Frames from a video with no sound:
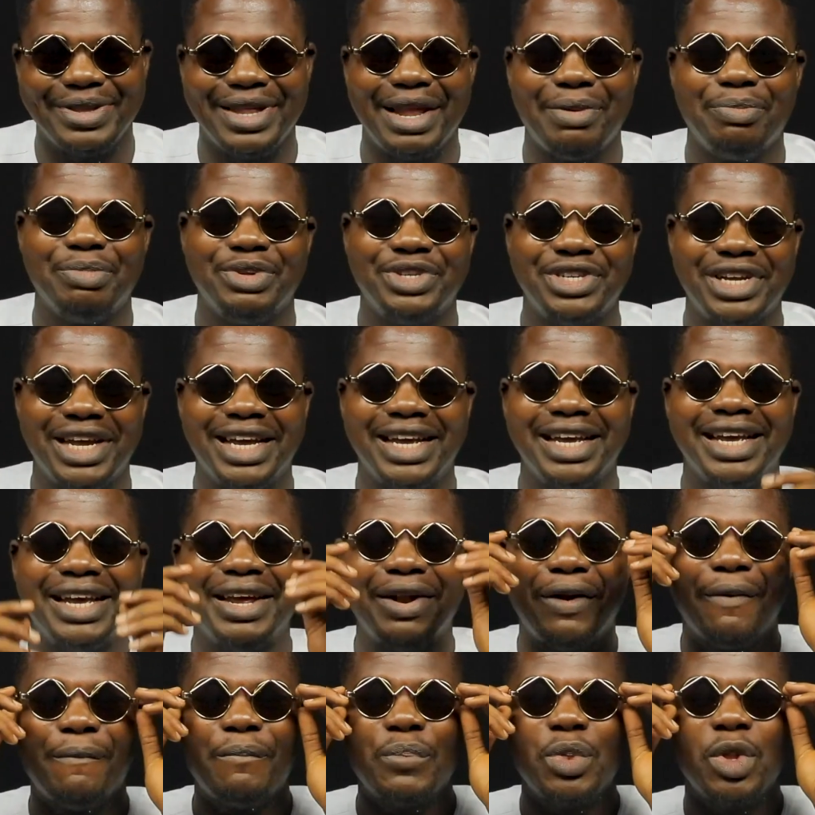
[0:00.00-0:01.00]
Let me try
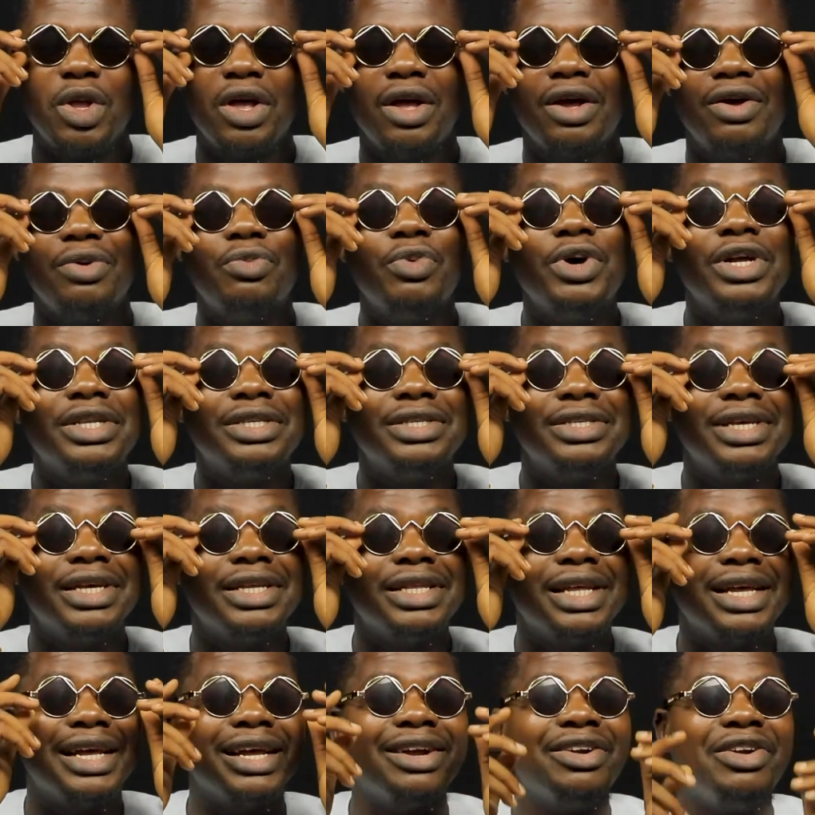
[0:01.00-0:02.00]
again. Wait, say
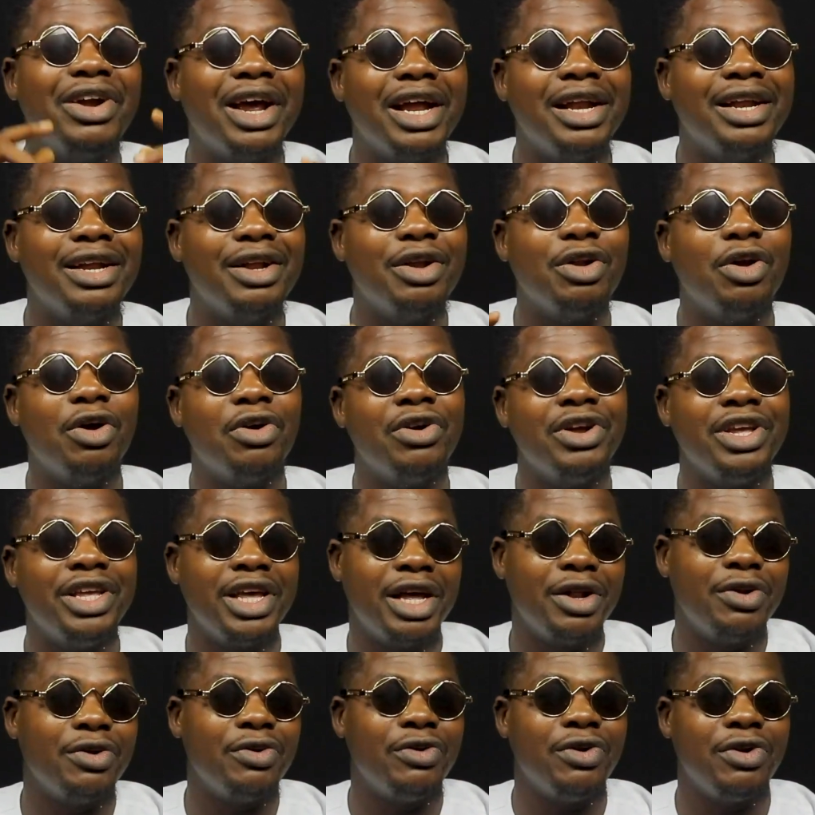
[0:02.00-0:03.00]
it again. Red lorry,
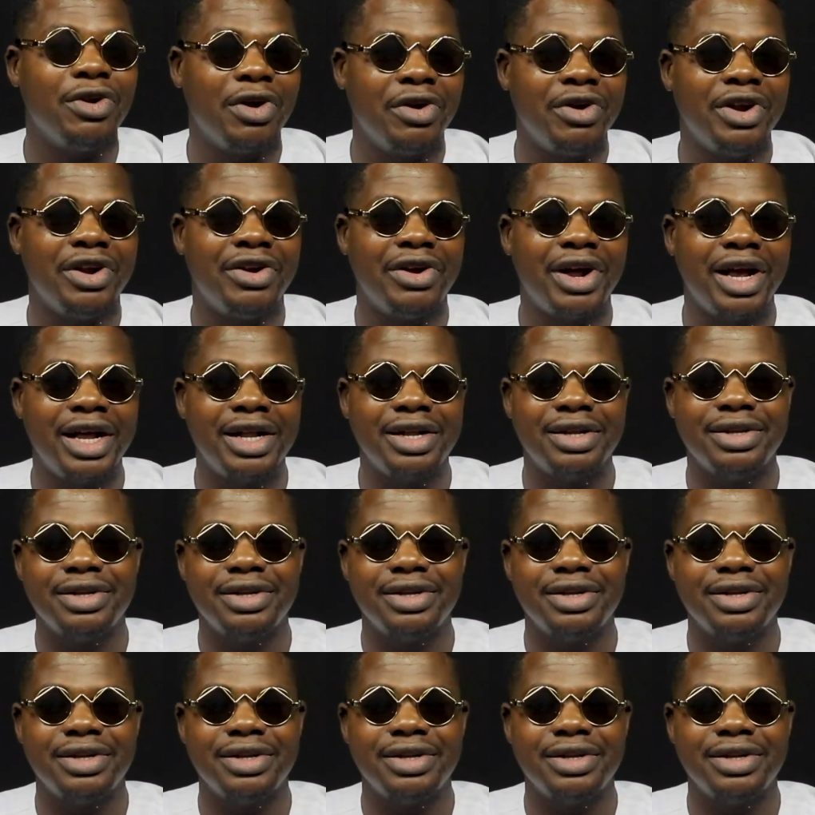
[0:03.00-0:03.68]
yellow lorry, right?